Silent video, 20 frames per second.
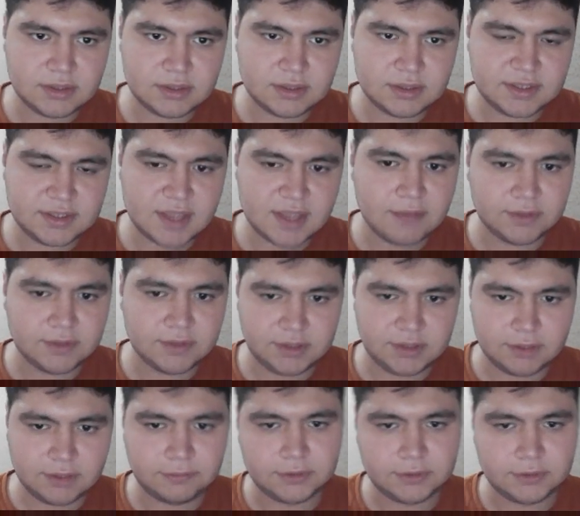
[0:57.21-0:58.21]
seven
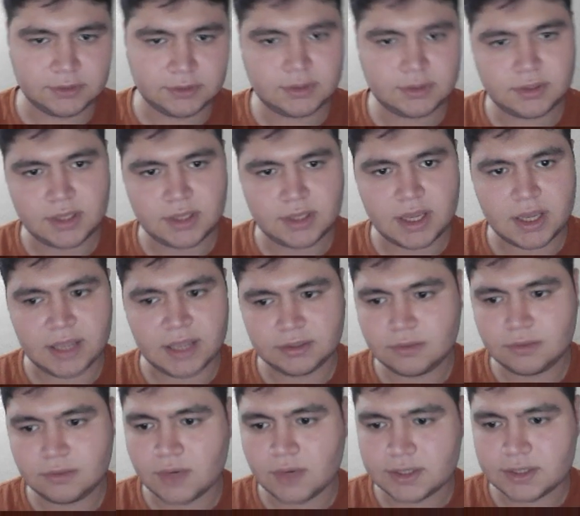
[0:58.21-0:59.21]
different end
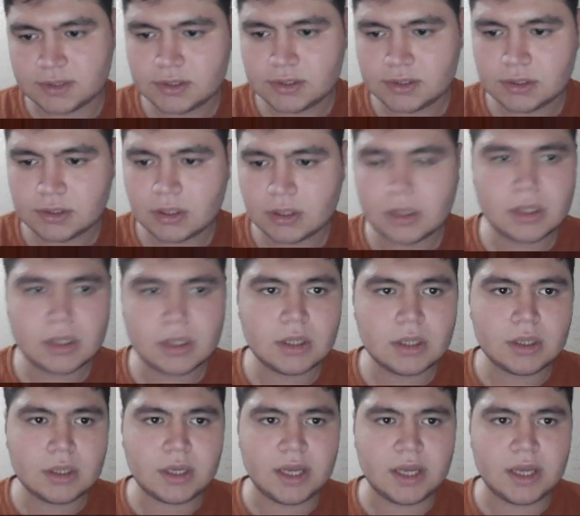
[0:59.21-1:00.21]
devices,
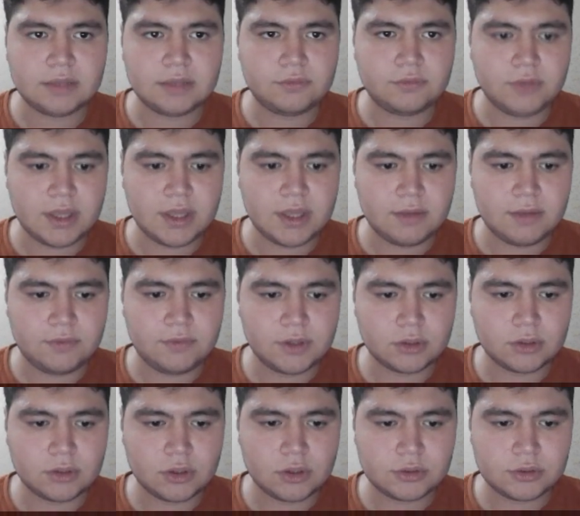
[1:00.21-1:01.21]
and we're
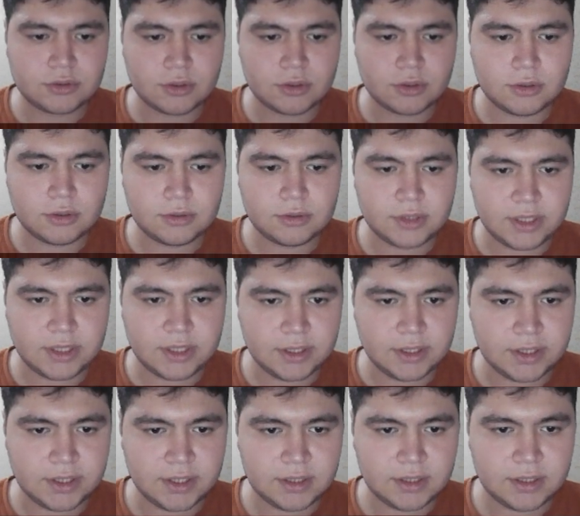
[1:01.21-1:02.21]
gonna also
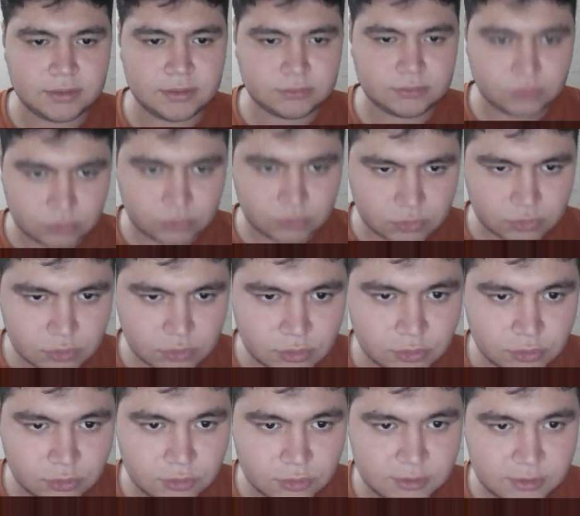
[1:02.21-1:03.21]

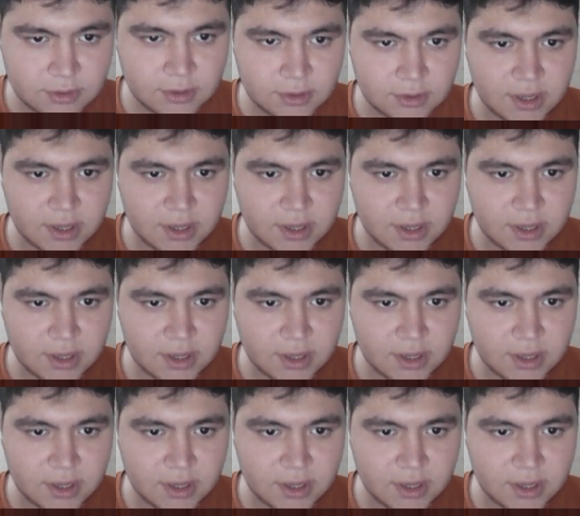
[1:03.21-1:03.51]
use the